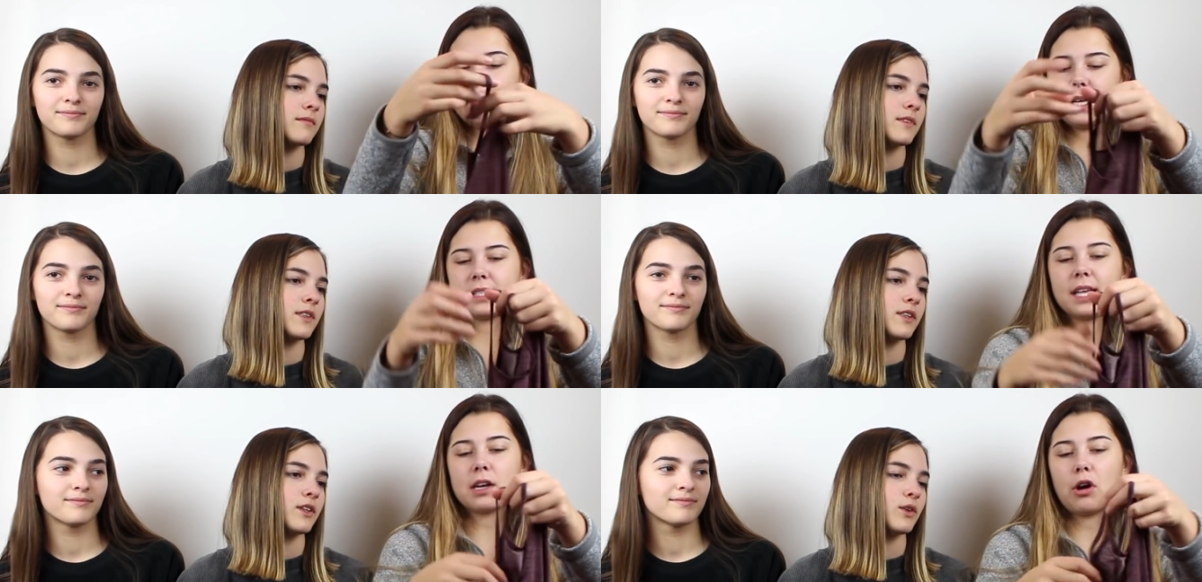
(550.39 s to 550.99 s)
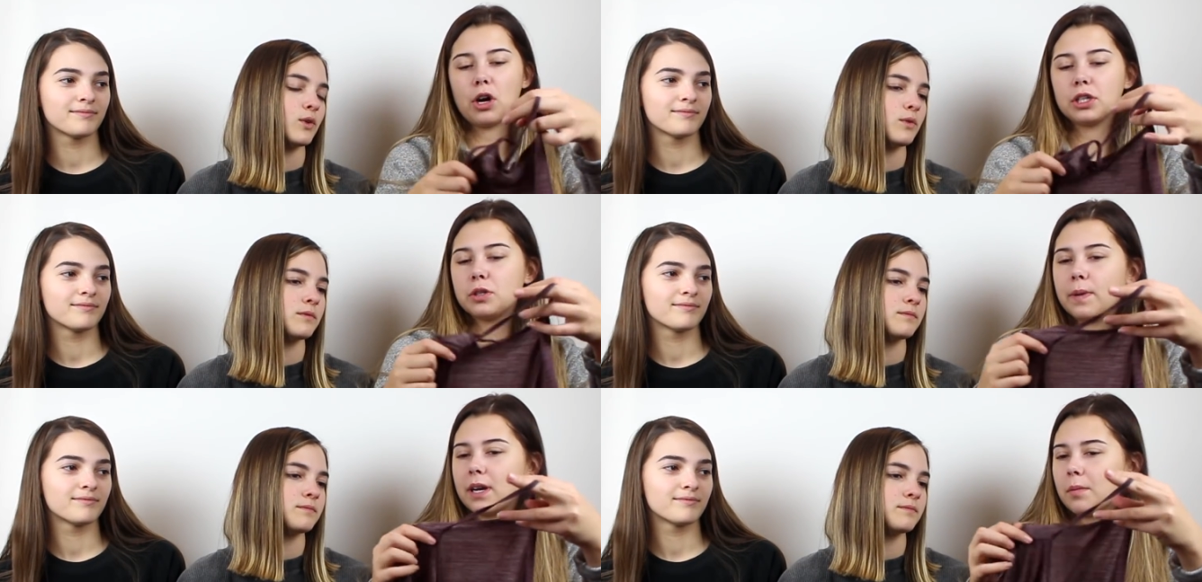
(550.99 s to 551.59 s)
Speaker 1: but it's like
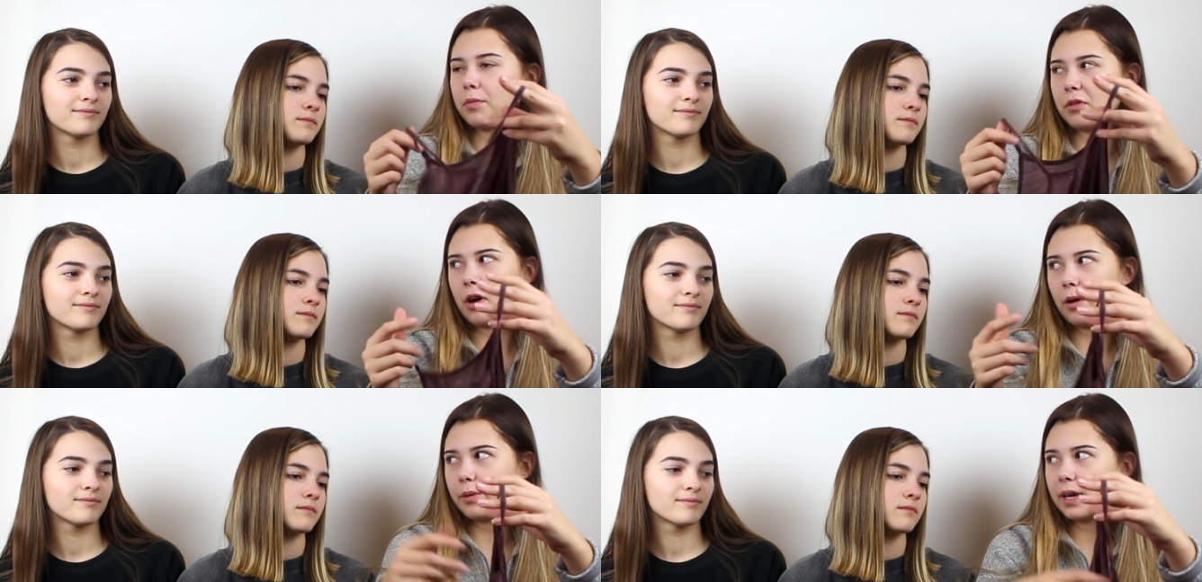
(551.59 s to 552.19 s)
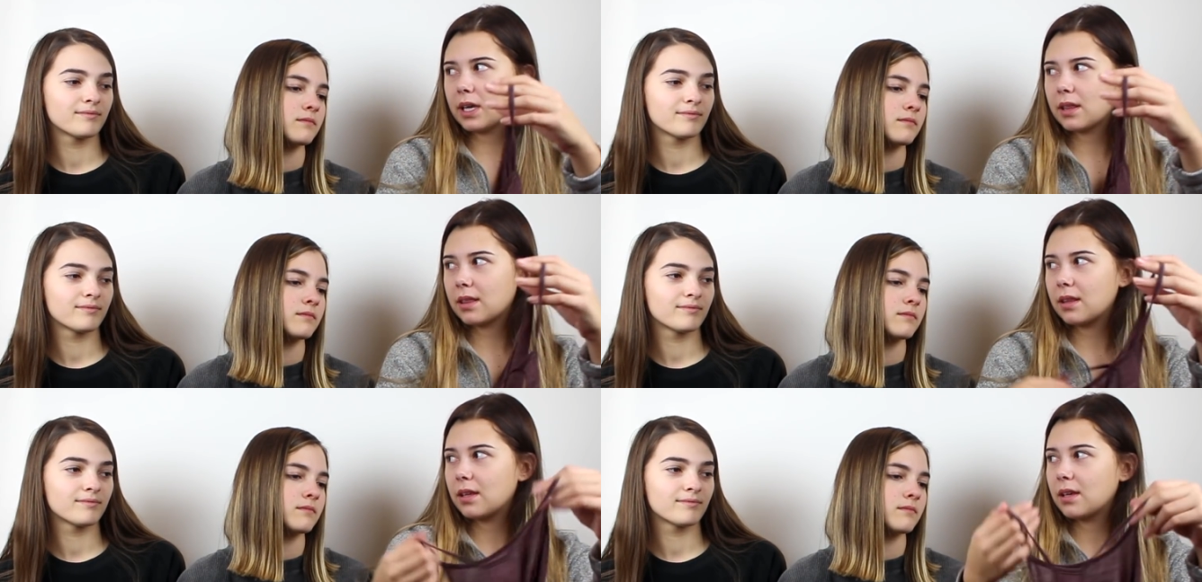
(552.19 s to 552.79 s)
hard to wear a bra
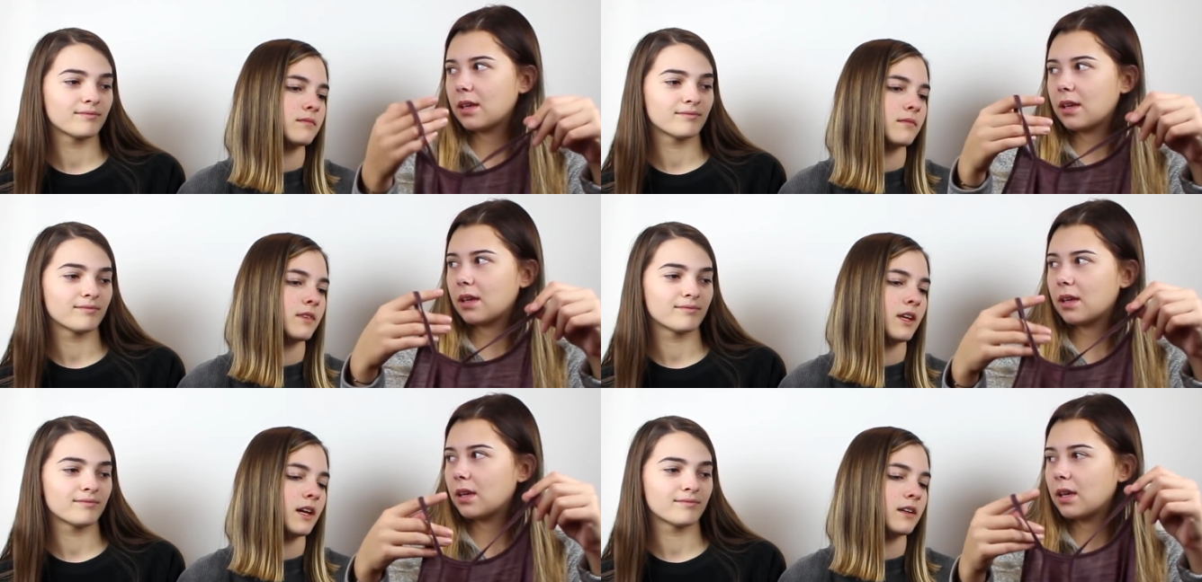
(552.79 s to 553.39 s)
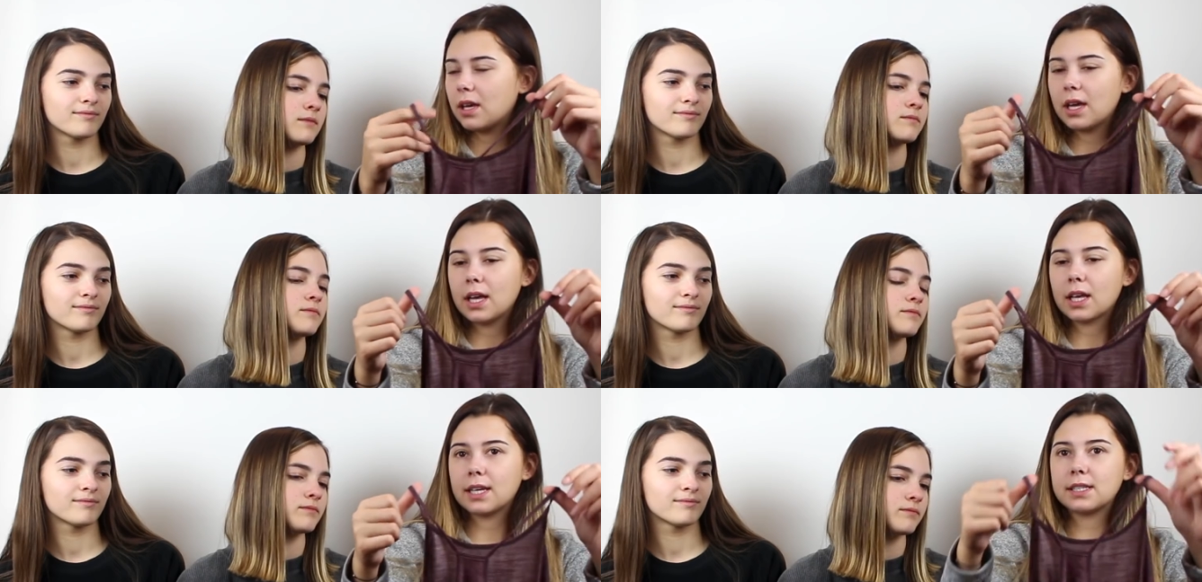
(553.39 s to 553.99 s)
with. Yeah.
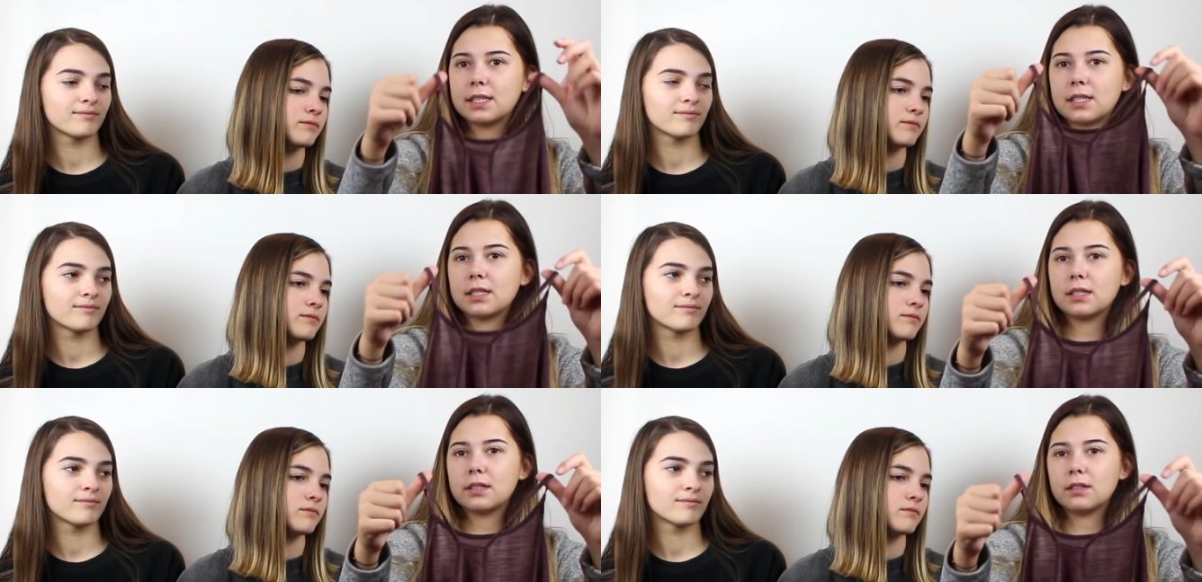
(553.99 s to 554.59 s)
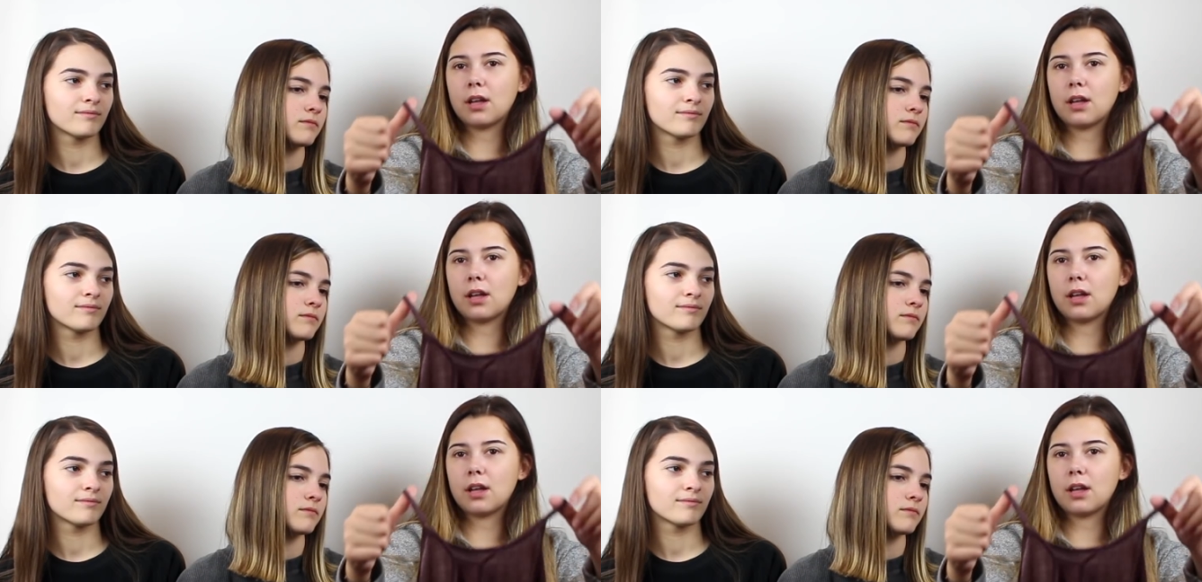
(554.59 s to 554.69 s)
Because it's